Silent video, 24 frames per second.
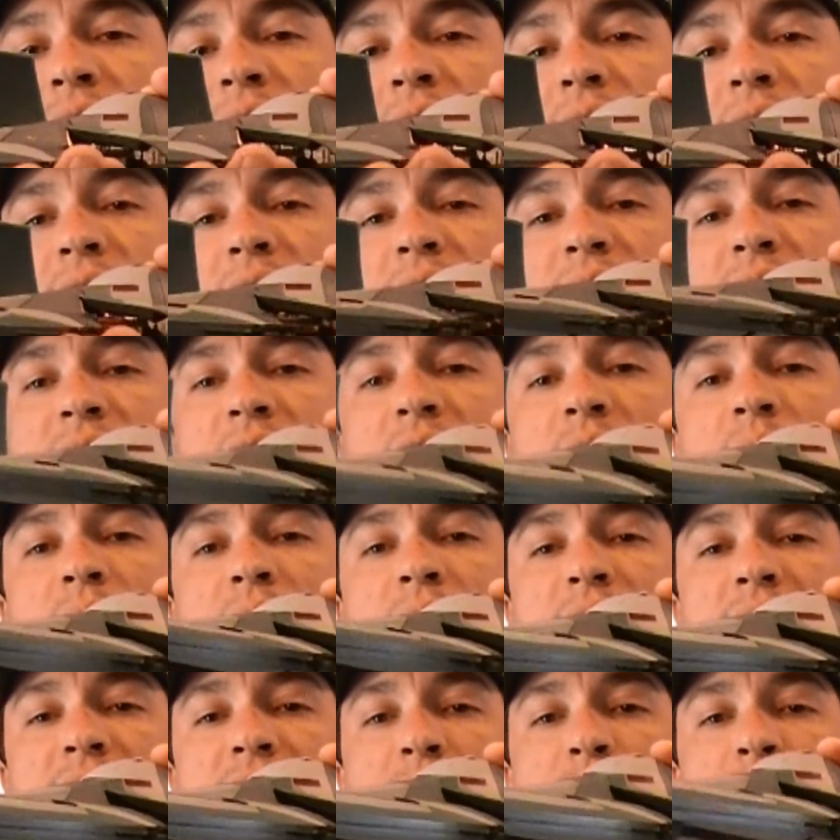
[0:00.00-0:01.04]
And as
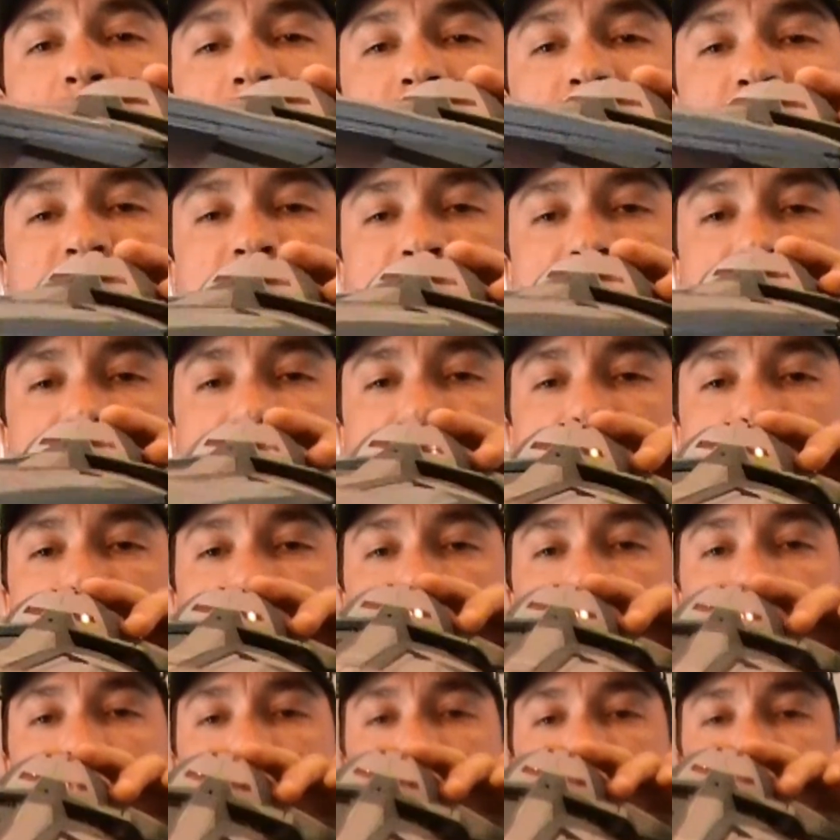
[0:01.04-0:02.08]
always, I appreciate you guys
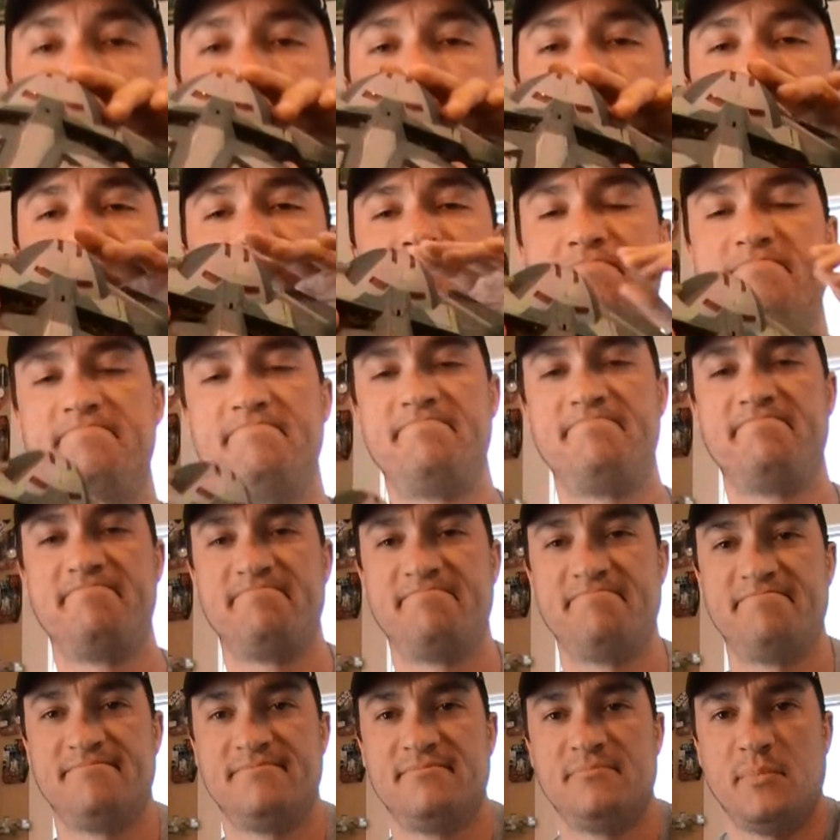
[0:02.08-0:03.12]
watching.
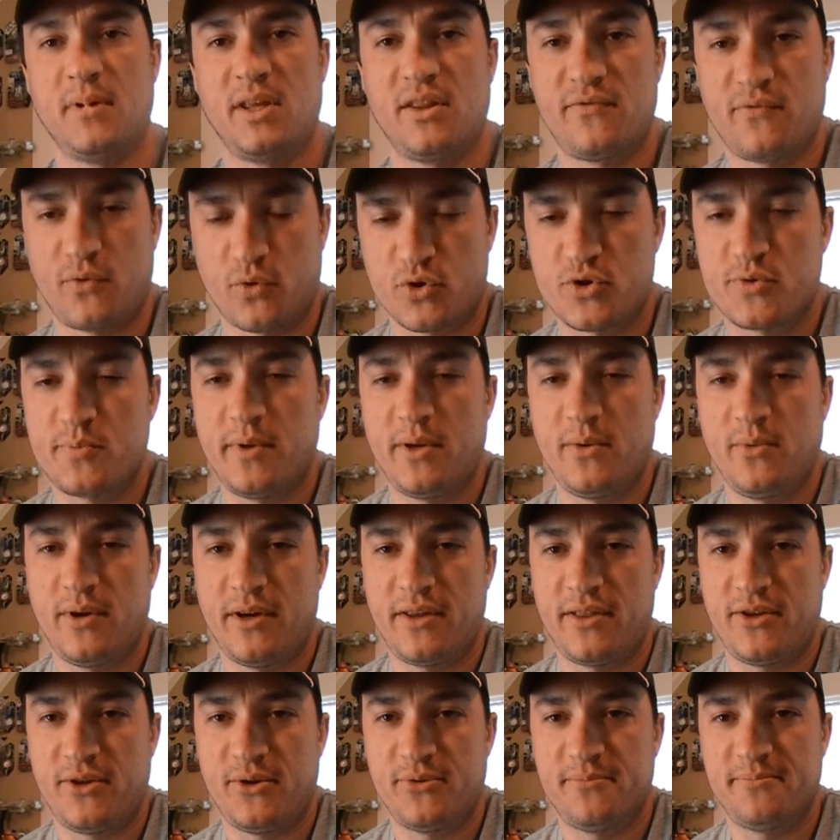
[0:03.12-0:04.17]
May the Force be
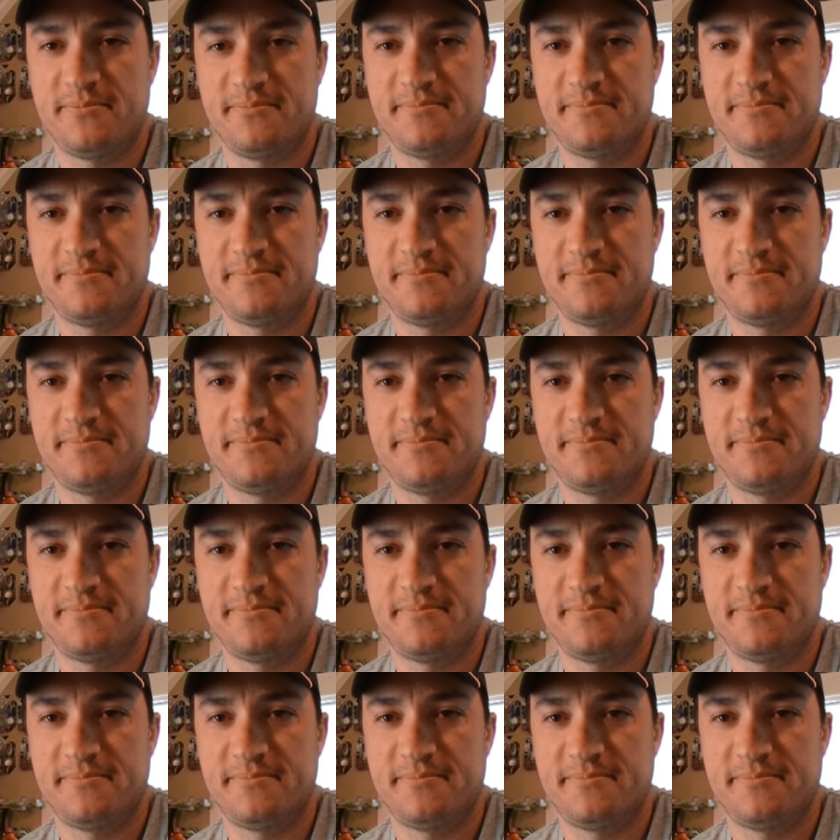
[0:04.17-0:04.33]
with you.